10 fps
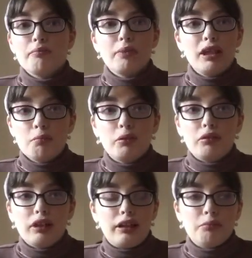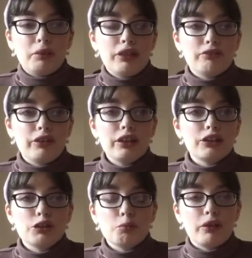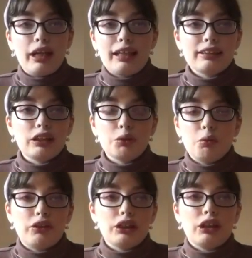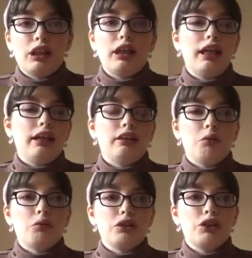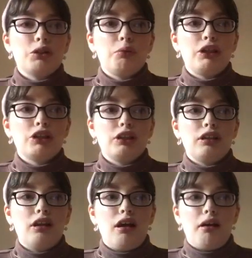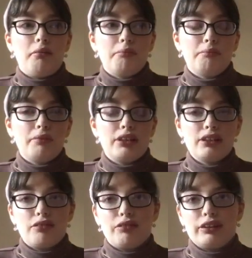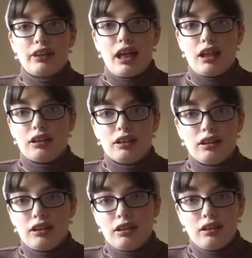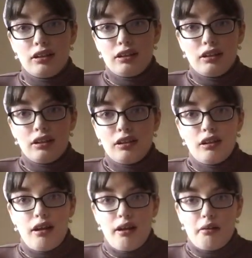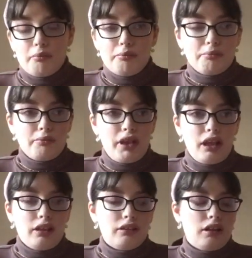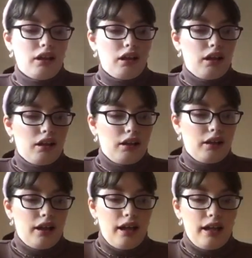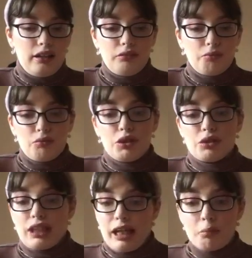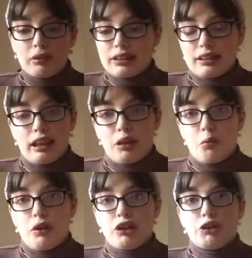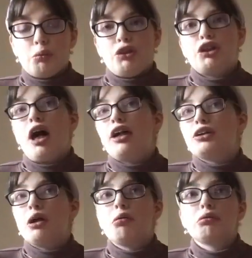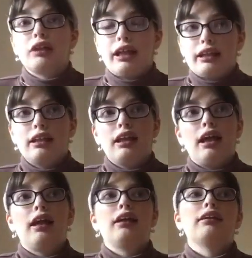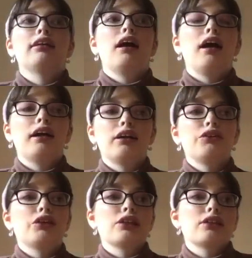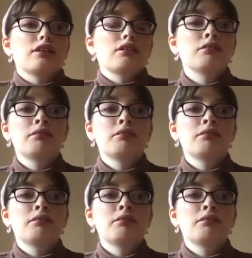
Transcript: people and being very super nasty towards her in the whole situation, um, and stuff like that. Um, and, and used ableist language, which I don't like, and I just...